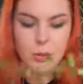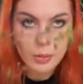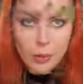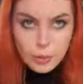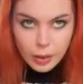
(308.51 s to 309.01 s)

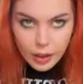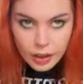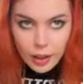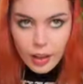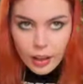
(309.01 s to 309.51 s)
or a
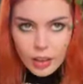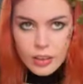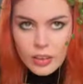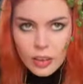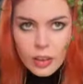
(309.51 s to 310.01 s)

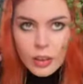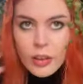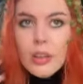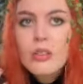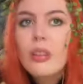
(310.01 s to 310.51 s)
garland.
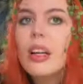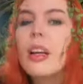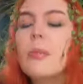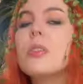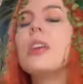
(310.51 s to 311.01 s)
It's really
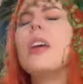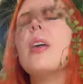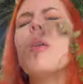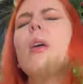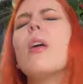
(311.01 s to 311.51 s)
up to you.